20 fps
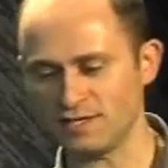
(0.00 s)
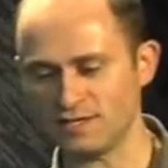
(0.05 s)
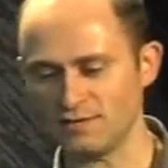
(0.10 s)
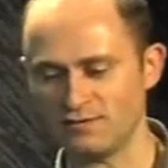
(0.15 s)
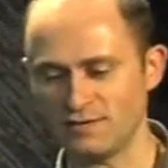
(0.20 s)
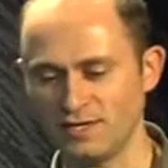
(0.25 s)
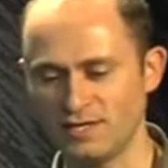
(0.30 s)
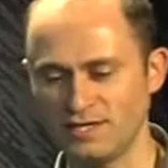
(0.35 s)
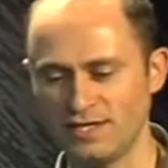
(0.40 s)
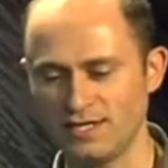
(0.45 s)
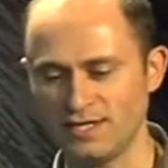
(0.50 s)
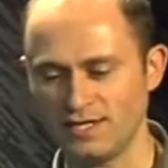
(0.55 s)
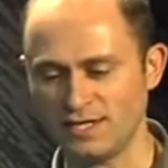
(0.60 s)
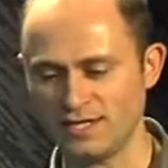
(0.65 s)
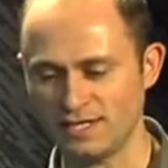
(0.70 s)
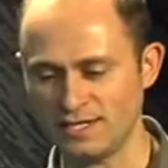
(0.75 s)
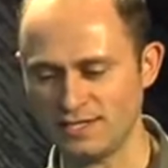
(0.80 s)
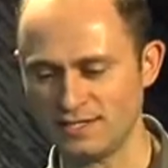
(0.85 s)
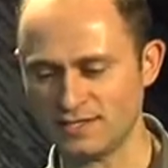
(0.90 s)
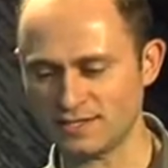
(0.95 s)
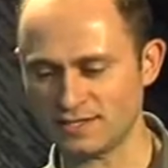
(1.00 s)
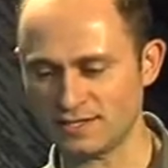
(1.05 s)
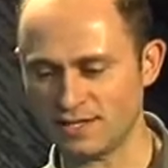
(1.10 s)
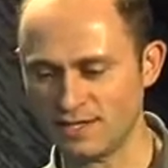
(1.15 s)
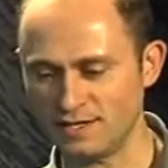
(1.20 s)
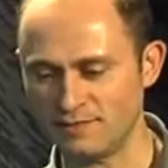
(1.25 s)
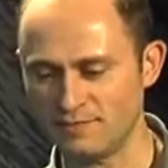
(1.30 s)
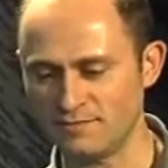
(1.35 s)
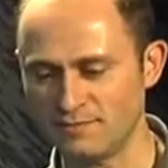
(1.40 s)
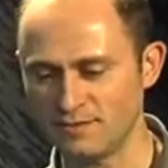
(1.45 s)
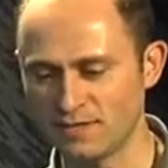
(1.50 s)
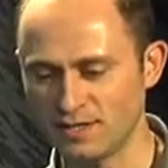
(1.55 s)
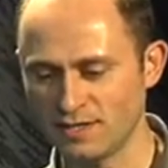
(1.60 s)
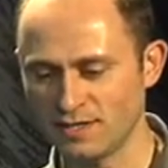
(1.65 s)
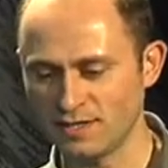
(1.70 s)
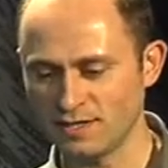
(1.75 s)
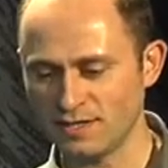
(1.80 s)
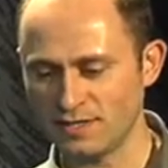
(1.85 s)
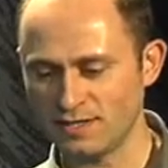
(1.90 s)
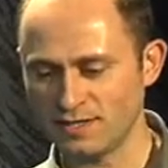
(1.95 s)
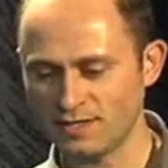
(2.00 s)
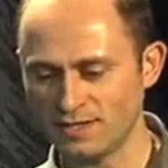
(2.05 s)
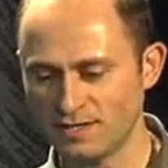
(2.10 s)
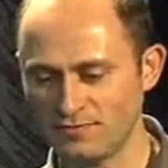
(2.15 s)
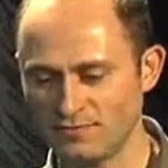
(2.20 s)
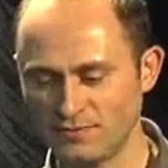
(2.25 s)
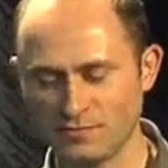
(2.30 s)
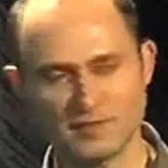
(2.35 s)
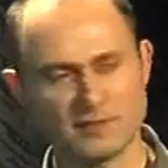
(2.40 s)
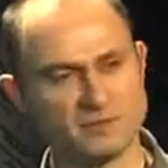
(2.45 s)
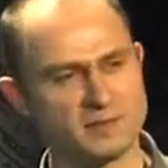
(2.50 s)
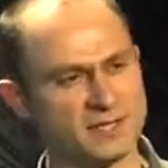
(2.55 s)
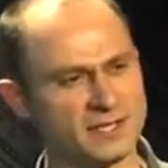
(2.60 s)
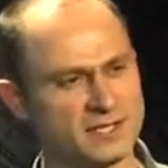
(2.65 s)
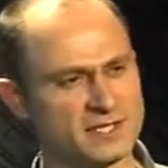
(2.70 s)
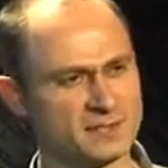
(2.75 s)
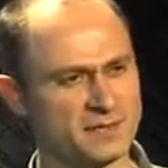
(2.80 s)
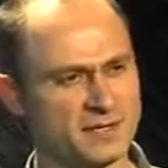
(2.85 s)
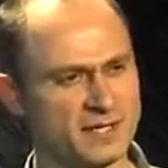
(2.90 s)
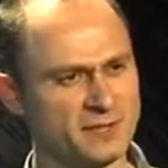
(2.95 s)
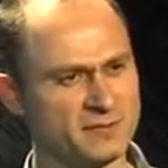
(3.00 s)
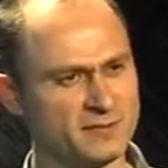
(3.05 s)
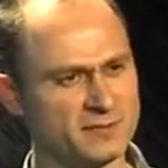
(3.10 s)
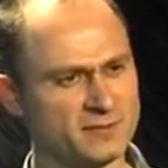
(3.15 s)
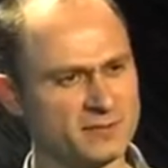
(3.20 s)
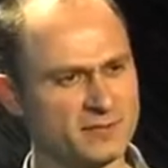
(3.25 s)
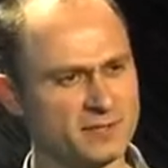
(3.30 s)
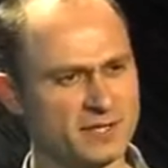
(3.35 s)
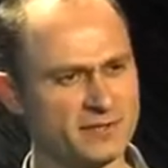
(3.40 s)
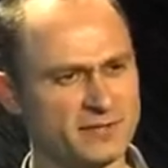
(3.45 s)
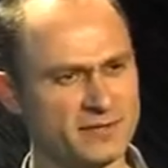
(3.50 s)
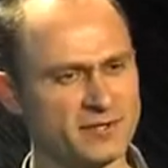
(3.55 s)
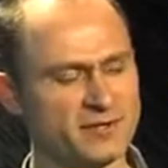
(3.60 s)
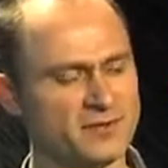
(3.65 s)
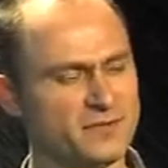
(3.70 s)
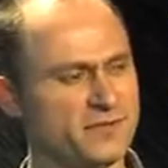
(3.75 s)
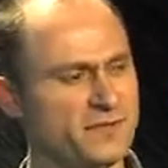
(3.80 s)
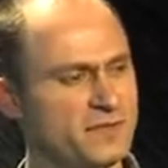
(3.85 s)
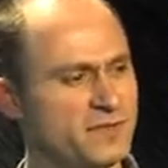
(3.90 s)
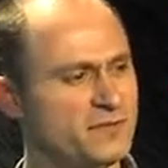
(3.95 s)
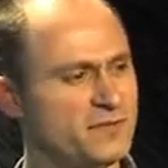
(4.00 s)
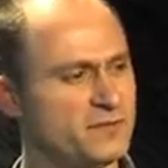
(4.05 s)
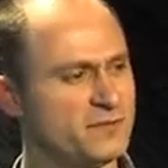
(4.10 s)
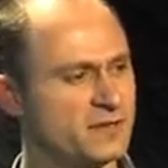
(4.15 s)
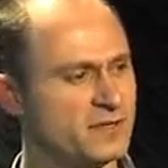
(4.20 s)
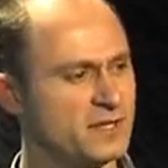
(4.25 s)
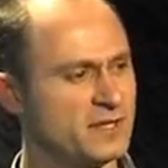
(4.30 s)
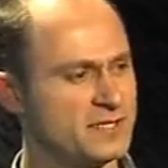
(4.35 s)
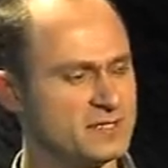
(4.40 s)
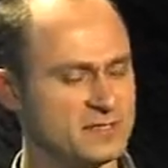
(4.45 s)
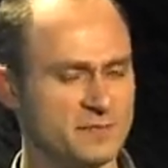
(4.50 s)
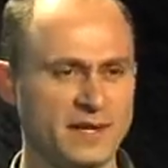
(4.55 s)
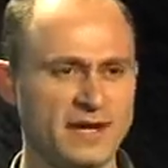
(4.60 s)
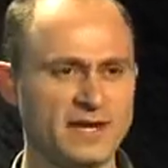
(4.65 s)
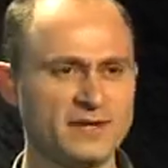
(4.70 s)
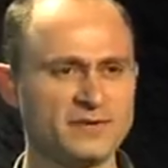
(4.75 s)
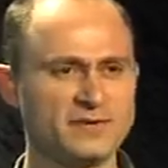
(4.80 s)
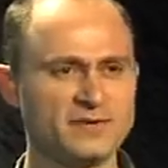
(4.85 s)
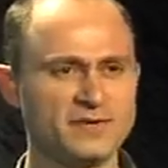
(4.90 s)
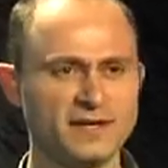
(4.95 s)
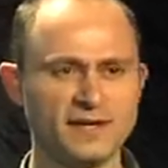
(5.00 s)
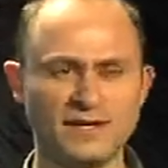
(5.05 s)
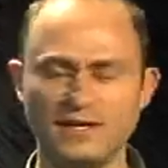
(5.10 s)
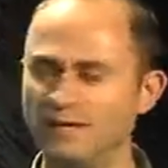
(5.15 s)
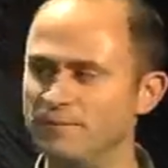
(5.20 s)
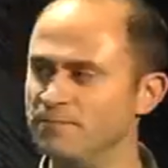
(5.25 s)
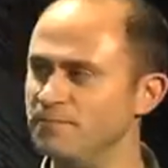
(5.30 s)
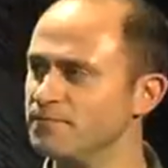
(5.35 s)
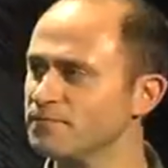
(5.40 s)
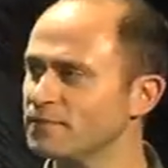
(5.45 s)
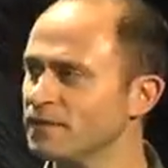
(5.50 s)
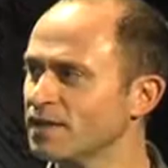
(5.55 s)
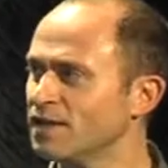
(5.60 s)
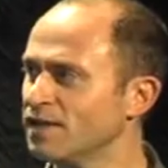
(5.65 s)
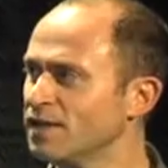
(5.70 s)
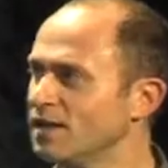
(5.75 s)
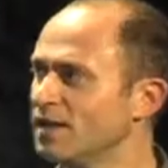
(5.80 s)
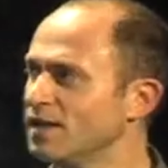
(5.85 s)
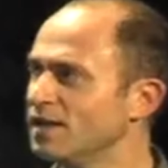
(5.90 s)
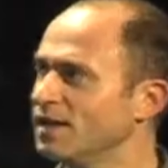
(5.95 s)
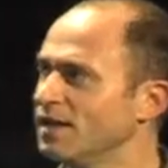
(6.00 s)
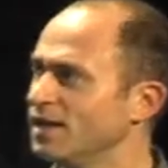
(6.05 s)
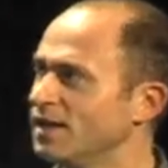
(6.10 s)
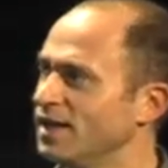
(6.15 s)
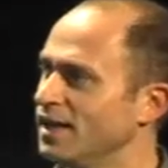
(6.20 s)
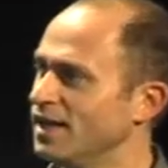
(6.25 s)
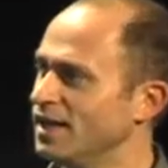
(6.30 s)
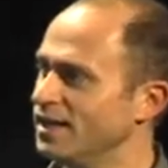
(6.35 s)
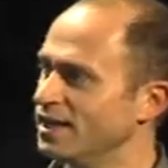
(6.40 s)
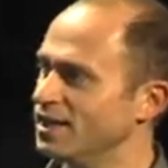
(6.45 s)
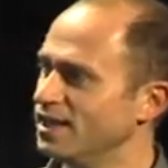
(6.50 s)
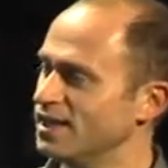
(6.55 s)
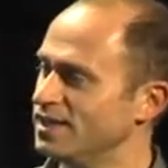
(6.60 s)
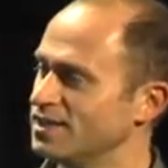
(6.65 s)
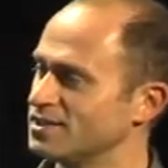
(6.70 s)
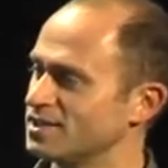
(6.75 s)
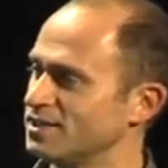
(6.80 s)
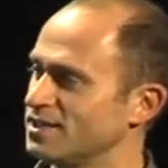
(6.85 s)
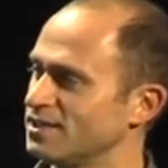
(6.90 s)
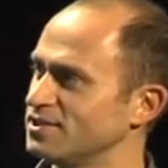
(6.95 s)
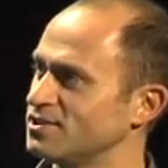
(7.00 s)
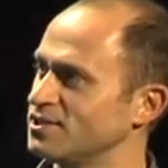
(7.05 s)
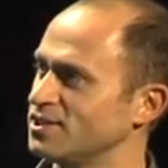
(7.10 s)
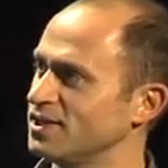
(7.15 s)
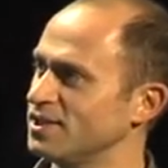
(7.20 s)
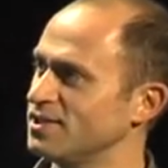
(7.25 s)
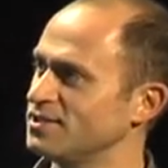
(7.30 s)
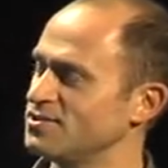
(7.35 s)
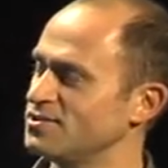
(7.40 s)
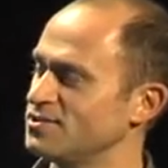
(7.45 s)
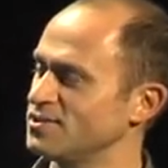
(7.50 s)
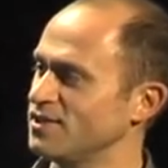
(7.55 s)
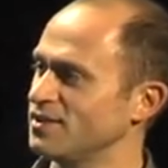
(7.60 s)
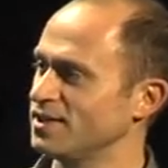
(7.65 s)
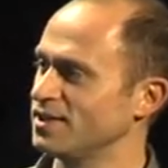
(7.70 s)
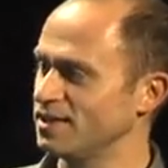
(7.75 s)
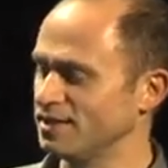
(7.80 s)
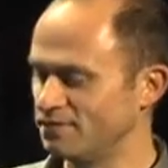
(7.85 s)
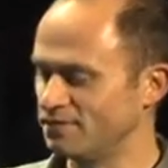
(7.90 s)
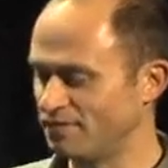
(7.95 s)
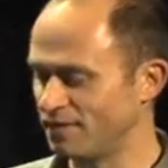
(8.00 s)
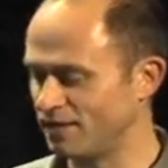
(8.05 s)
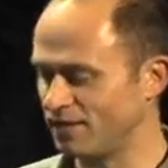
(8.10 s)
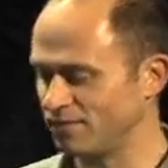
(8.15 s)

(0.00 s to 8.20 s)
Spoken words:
do really is leave you in a place where you all have a good feel for what it's about. In a slight change to the kind of